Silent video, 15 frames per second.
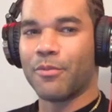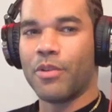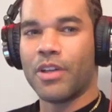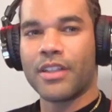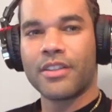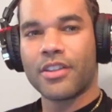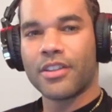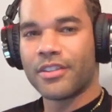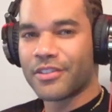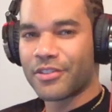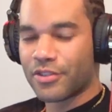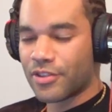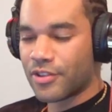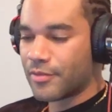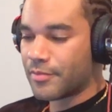One girl in
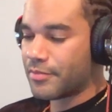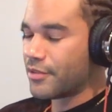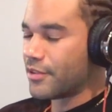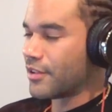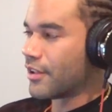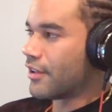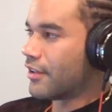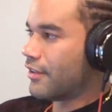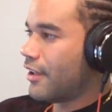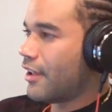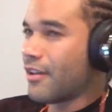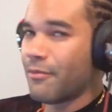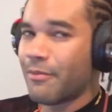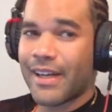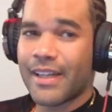the group,
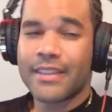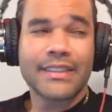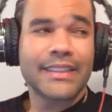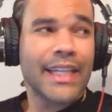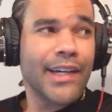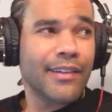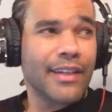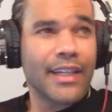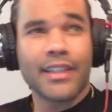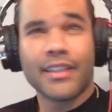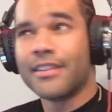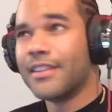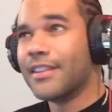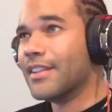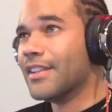oh, where's
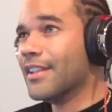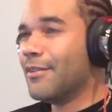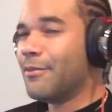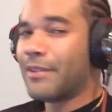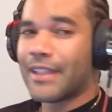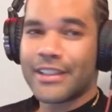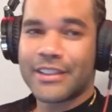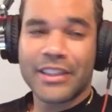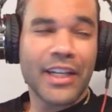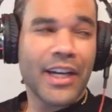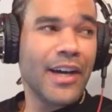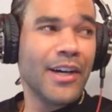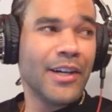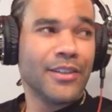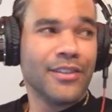Sarah? Where did she
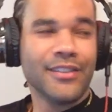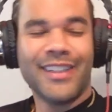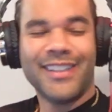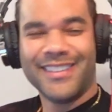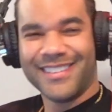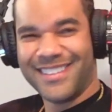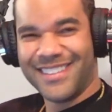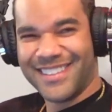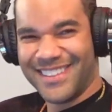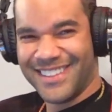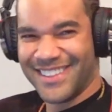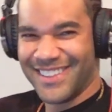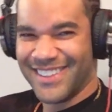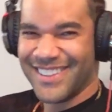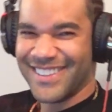go?
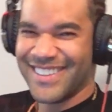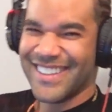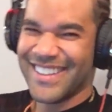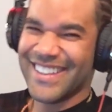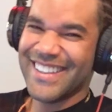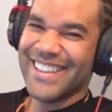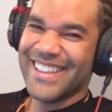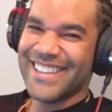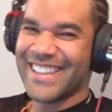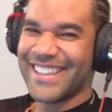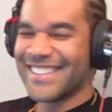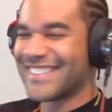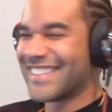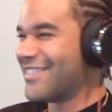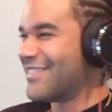And
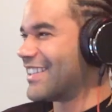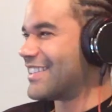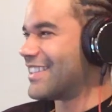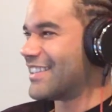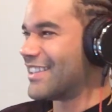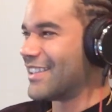they just keep that shit to